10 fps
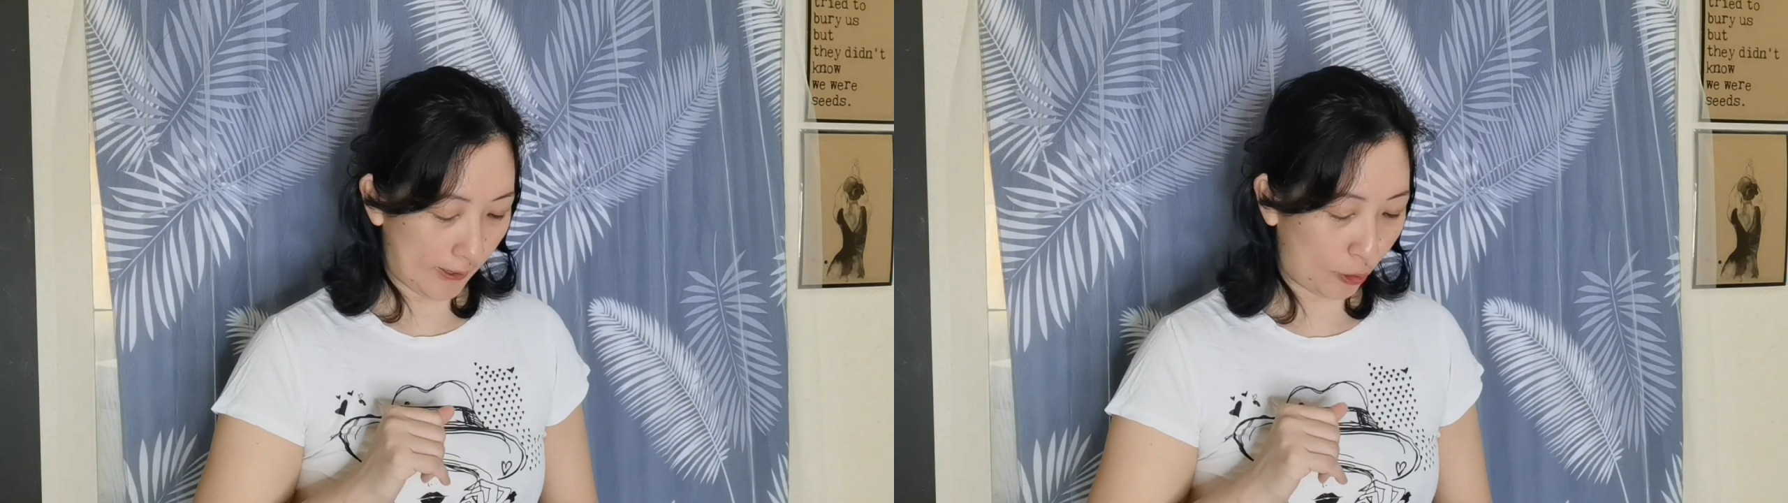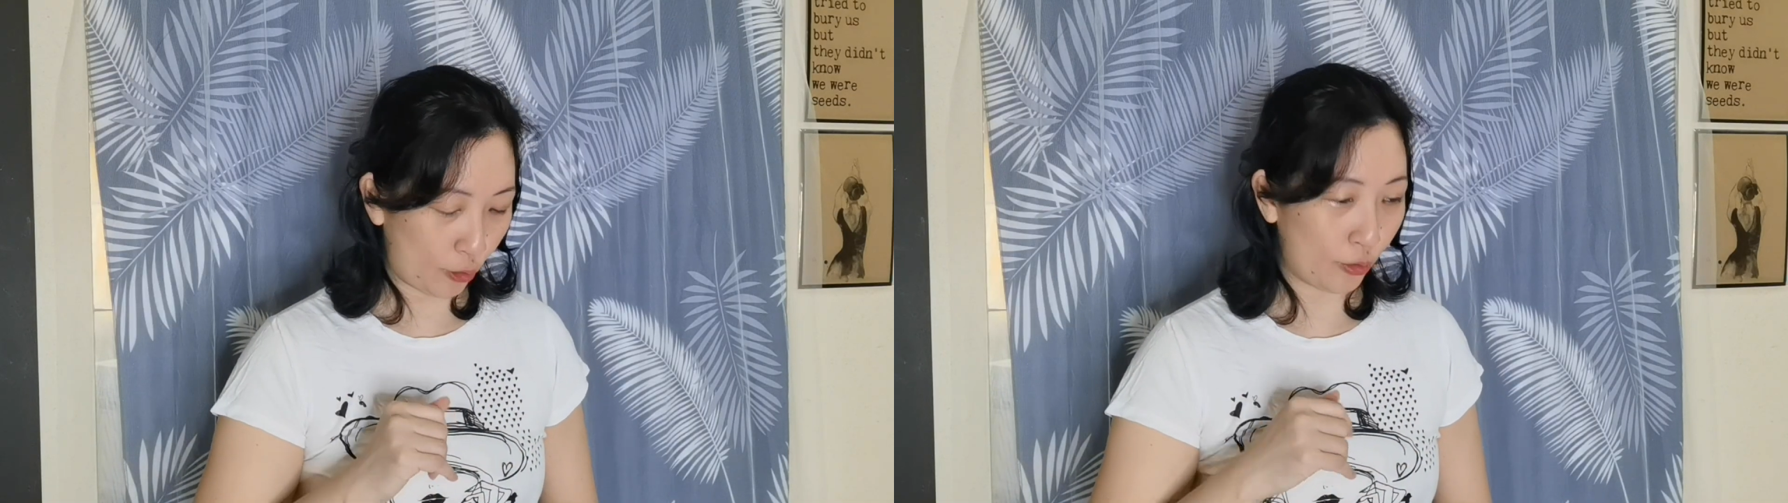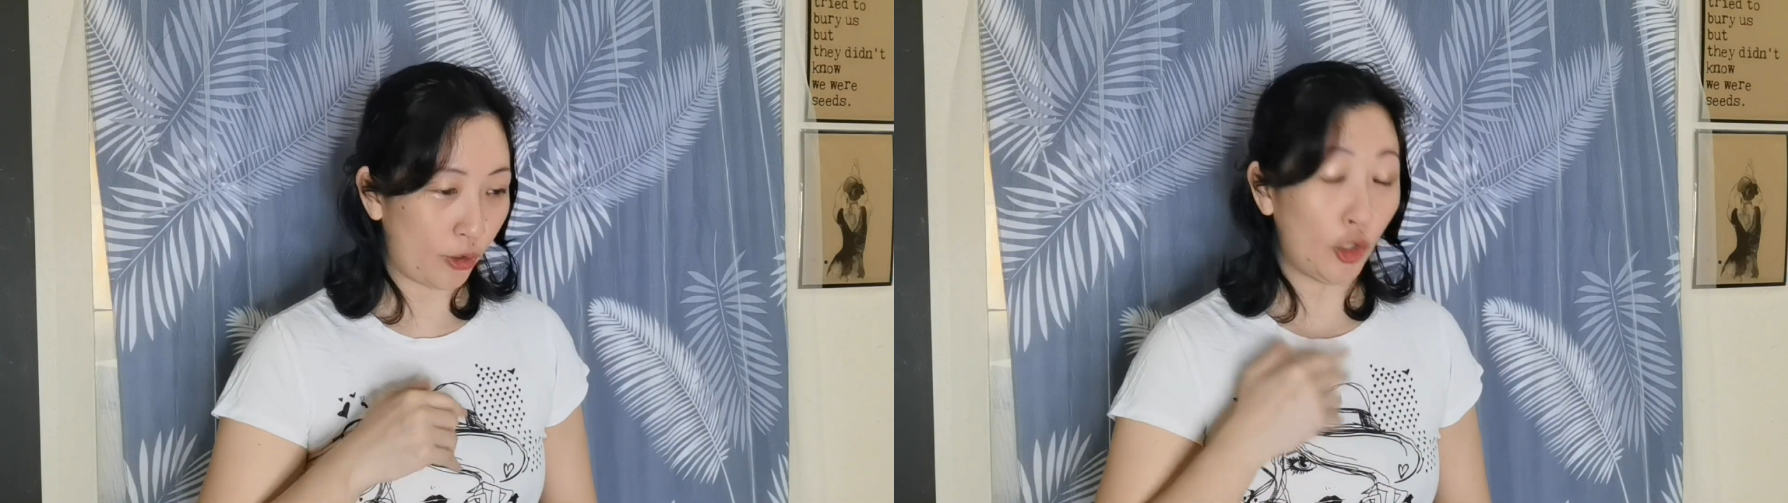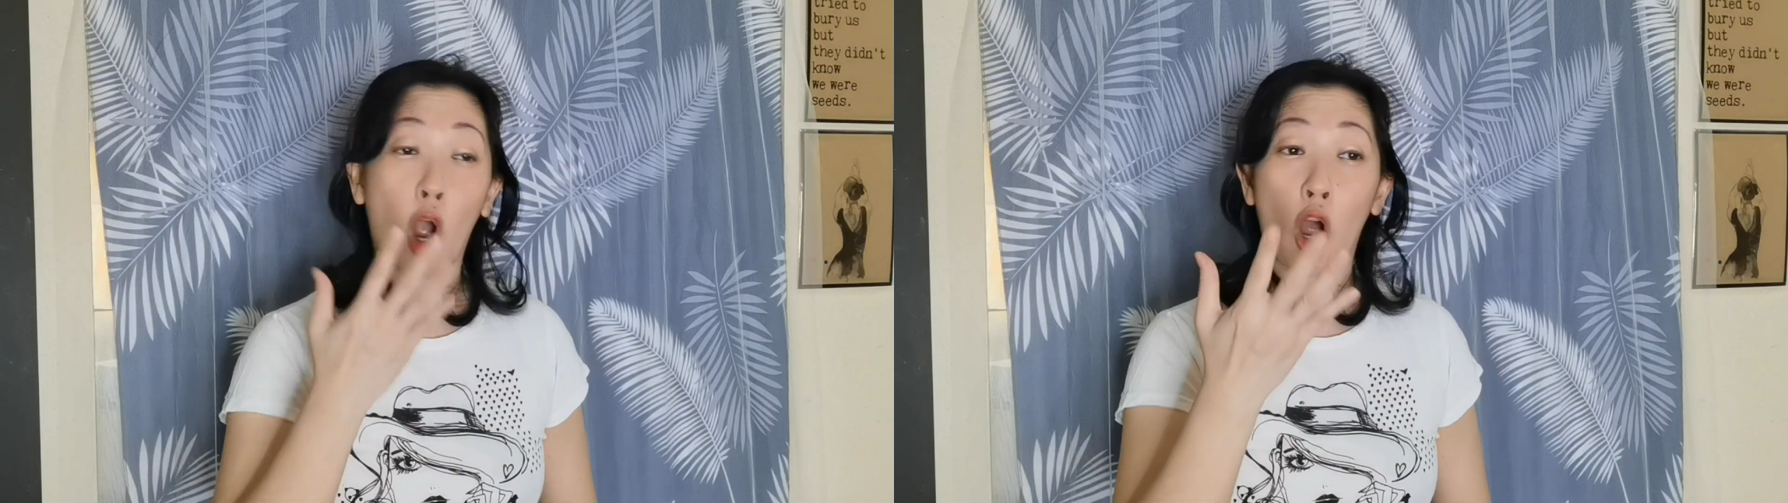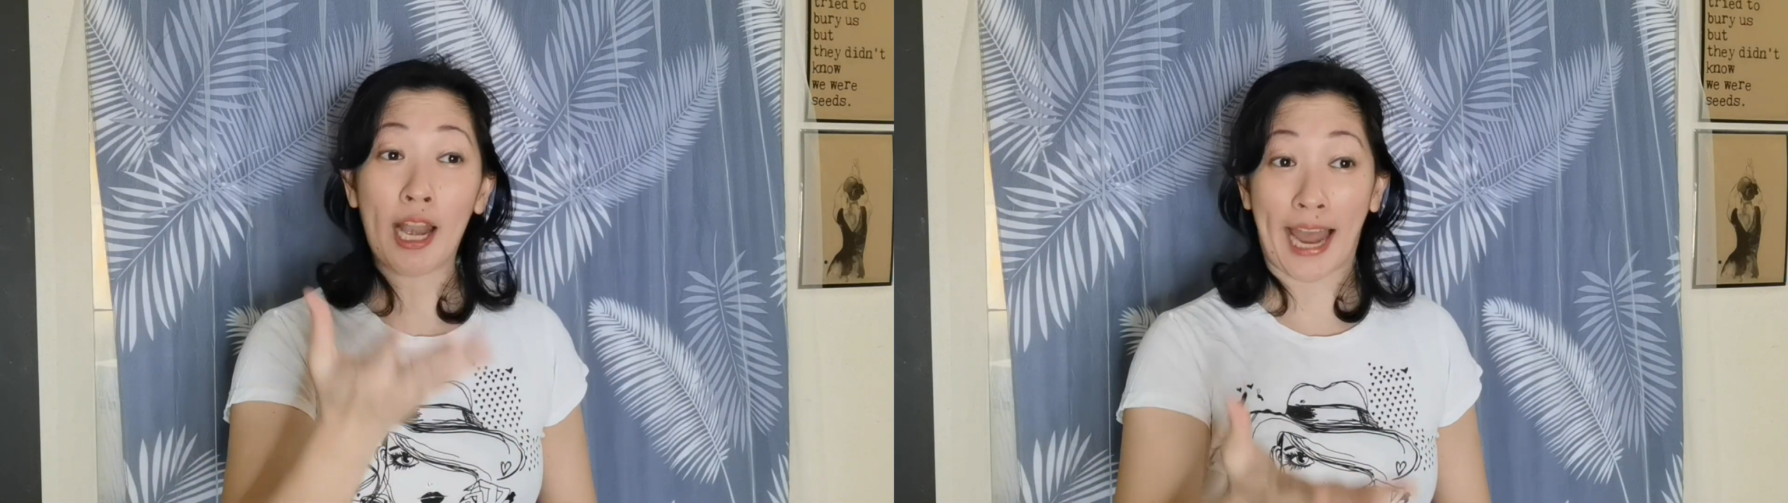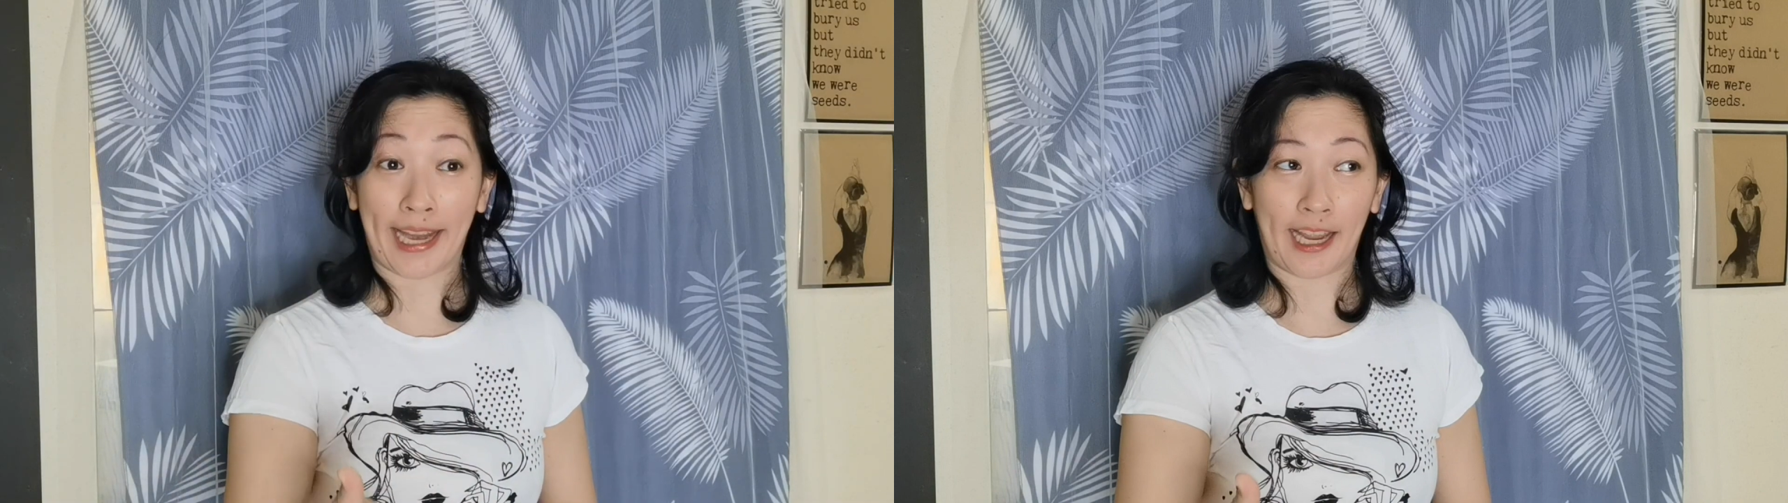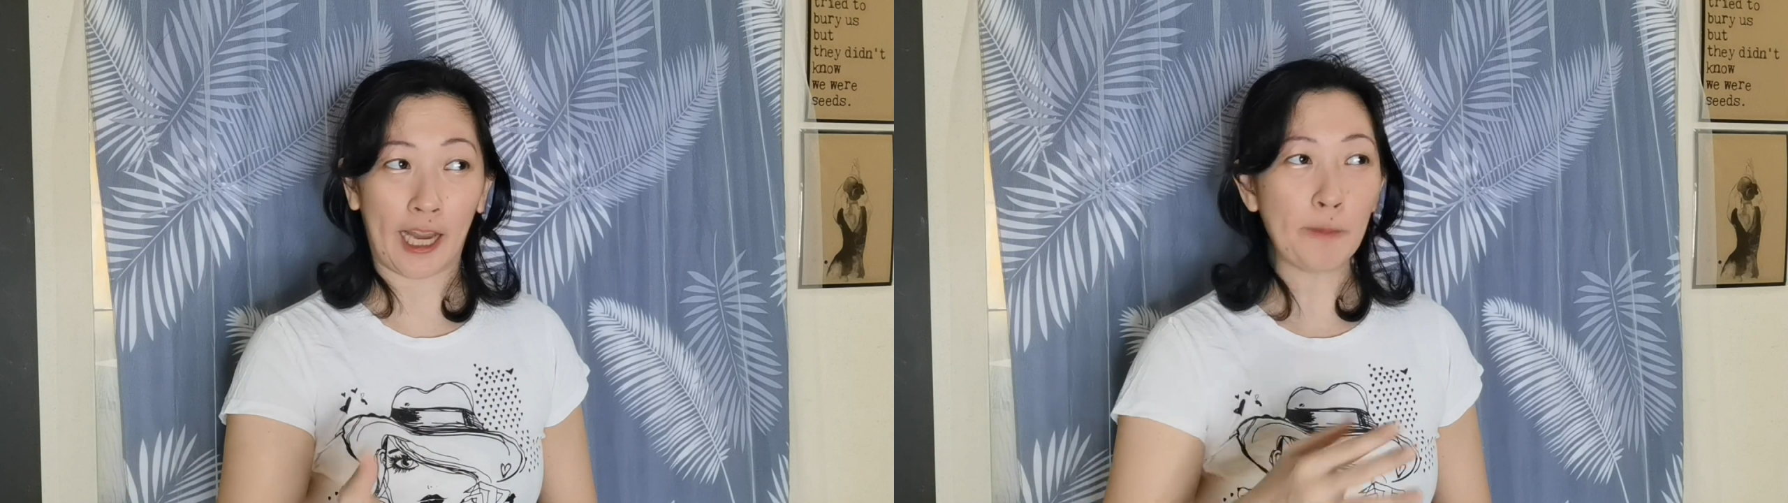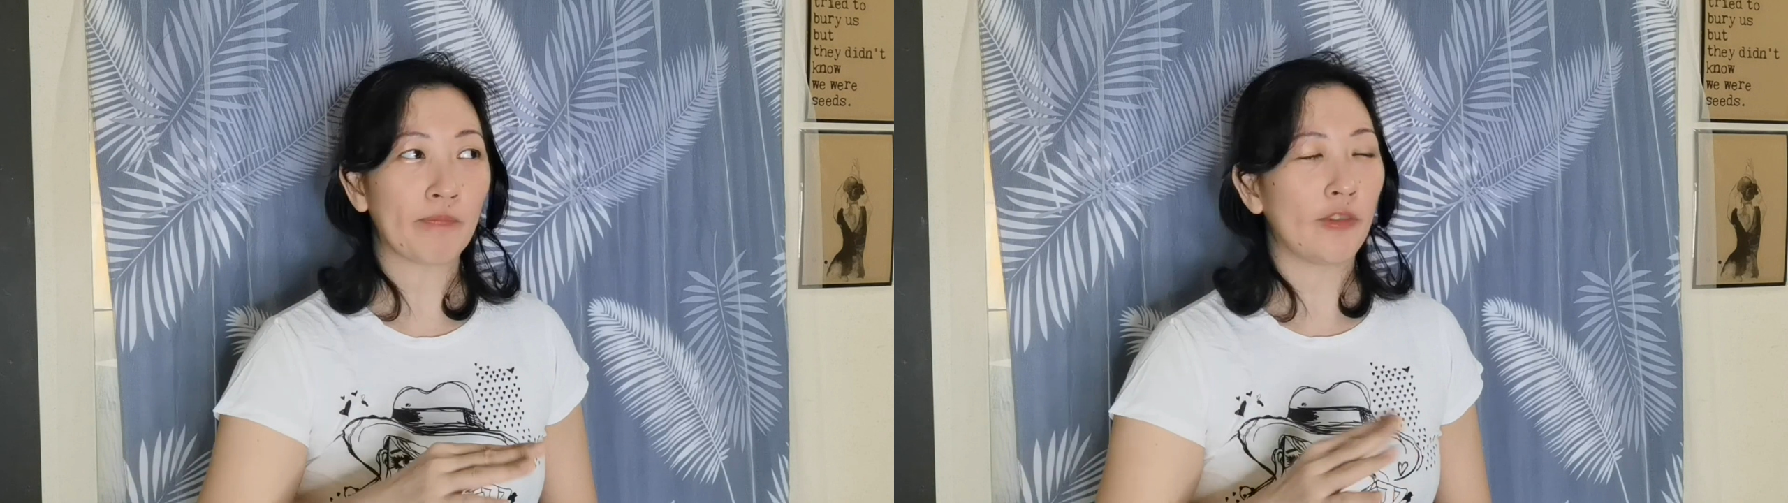to your liking.